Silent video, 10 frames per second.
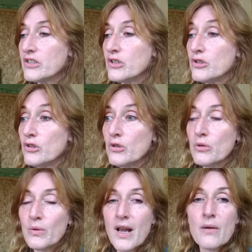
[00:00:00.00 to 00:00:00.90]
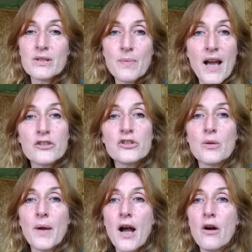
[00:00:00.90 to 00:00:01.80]
do what I was passionate
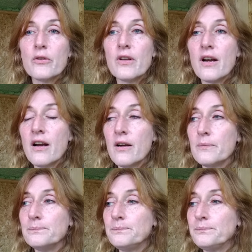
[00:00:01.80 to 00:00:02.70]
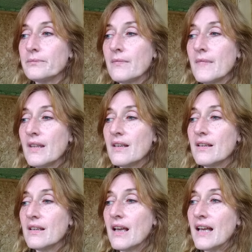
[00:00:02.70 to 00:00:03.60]
about,
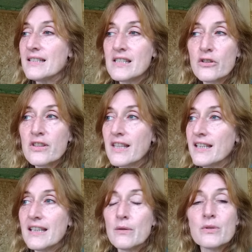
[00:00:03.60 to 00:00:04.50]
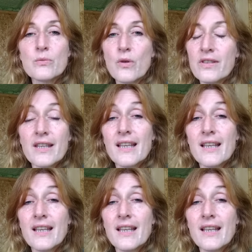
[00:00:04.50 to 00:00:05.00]
I still think it was worth it.